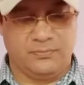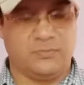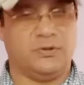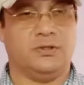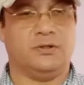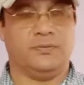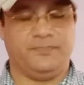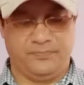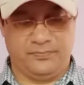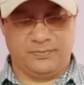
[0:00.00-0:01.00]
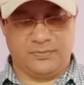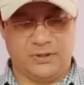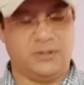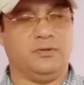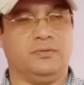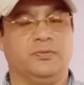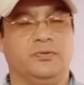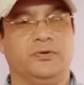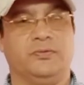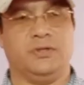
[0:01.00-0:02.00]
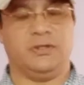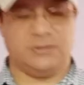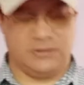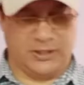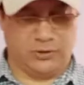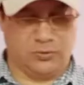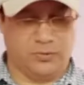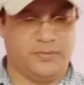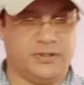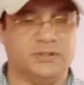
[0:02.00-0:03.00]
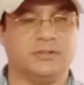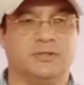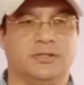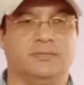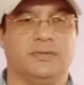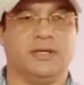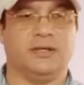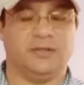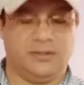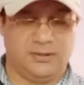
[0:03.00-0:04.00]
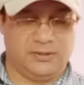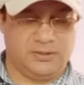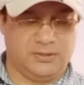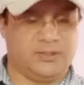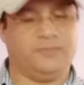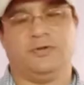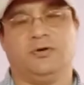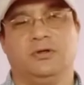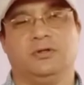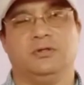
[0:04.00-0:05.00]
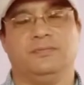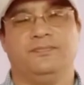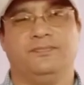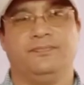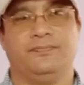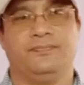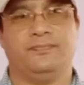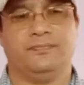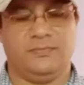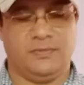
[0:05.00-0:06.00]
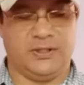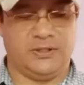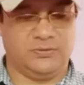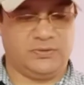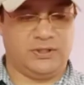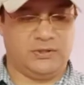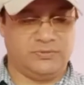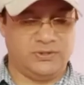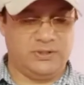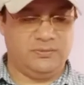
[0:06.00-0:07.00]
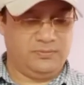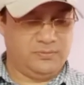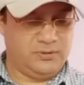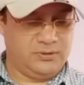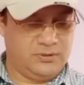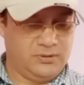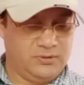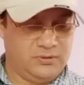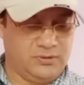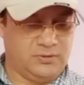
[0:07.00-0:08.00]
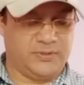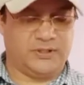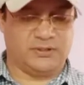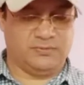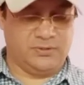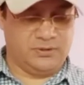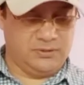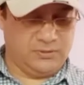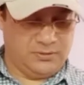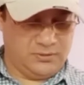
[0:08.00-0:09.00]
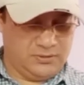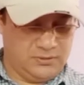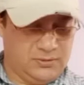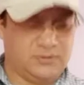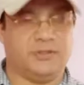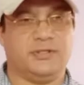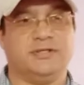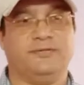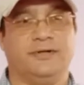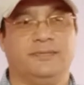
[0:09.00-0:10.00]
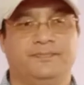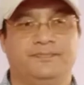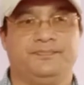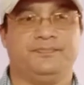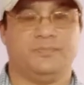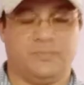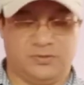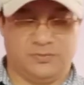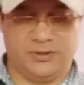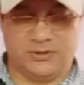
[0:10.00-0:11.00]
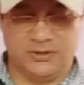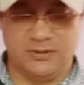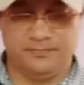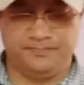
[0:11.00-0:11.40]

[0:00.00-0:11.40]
the heading of the poem is nine gold medals written by David Roth let us again now see on page number 37 so please see.